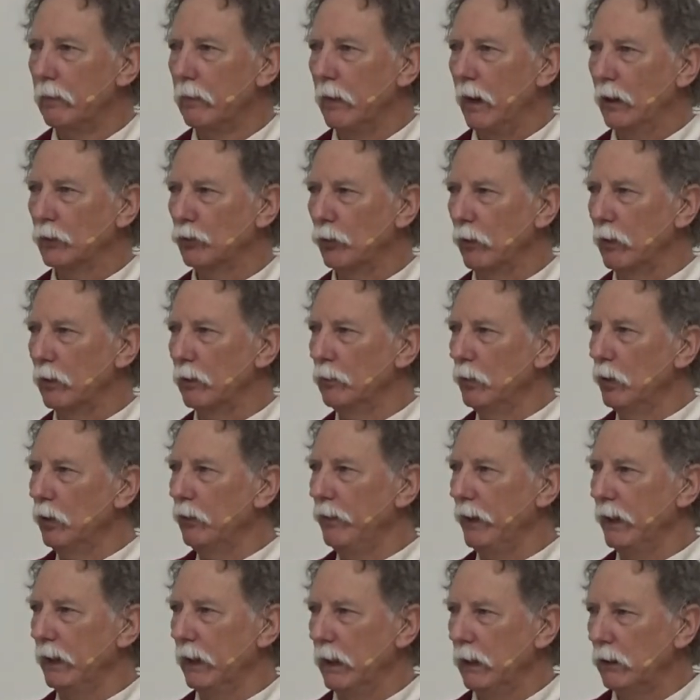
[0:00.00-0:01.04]
as we were
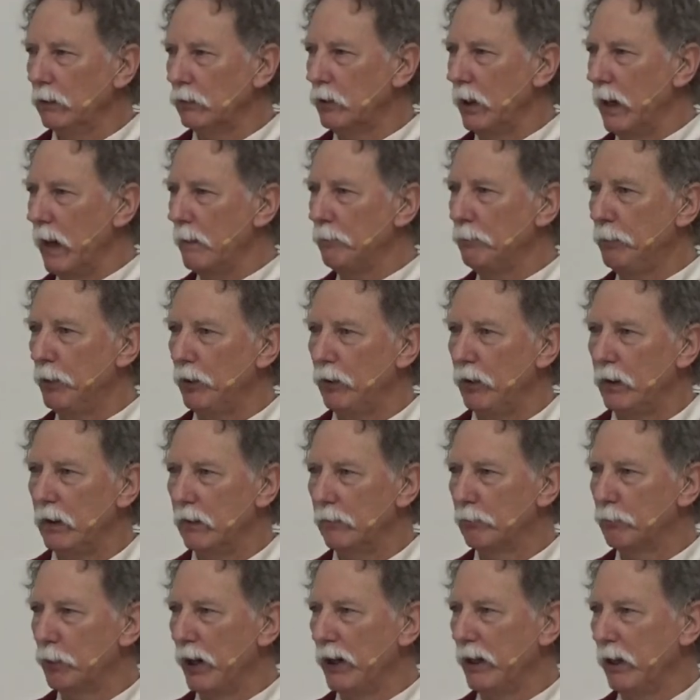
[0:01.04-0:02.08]
moving into that period
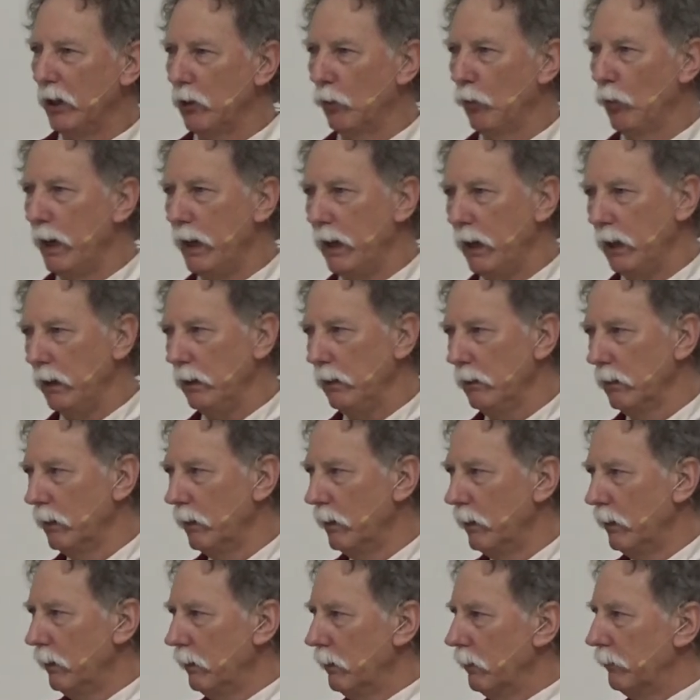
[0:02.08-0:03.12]
of breaking away
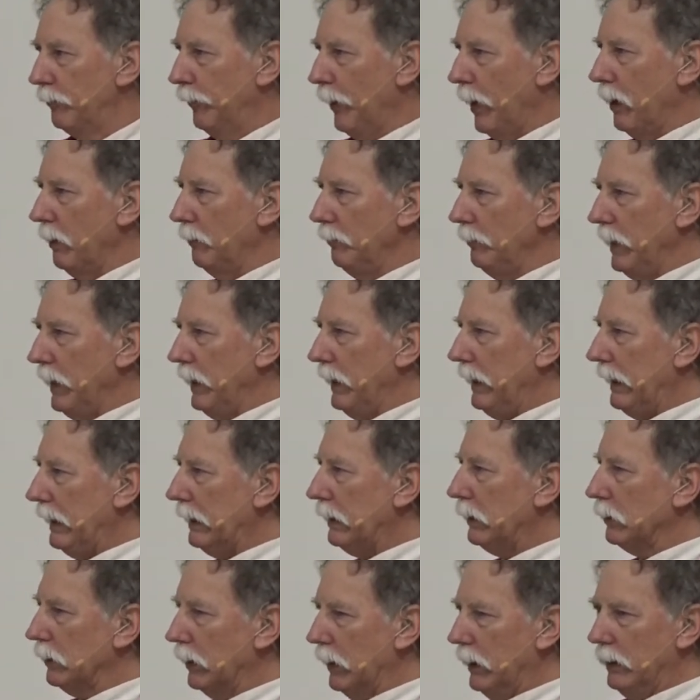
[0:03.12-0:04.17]
from
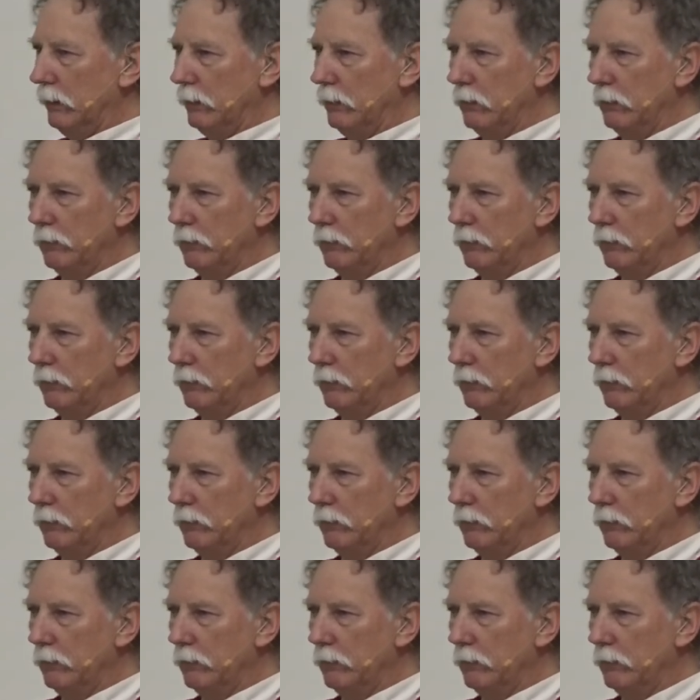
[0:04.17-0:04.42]
England,